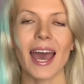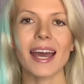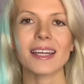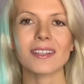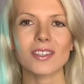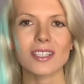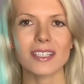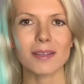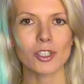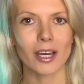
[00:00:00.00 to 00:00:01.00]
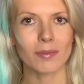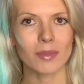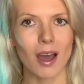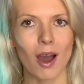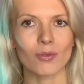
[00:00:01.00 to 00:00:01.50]
and in the same
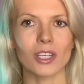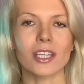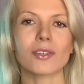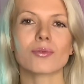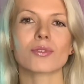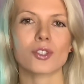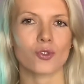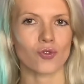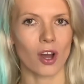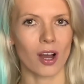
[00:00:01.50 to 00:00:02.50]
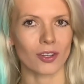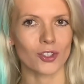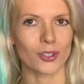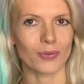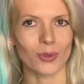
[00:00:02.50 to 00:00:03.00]
time now the
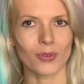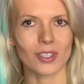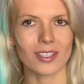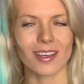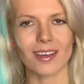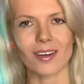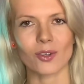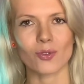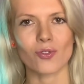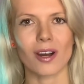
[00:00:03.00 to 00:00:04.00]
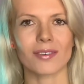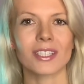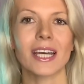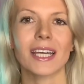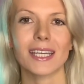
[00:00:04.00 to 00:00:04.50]
infrastructure for these aircraft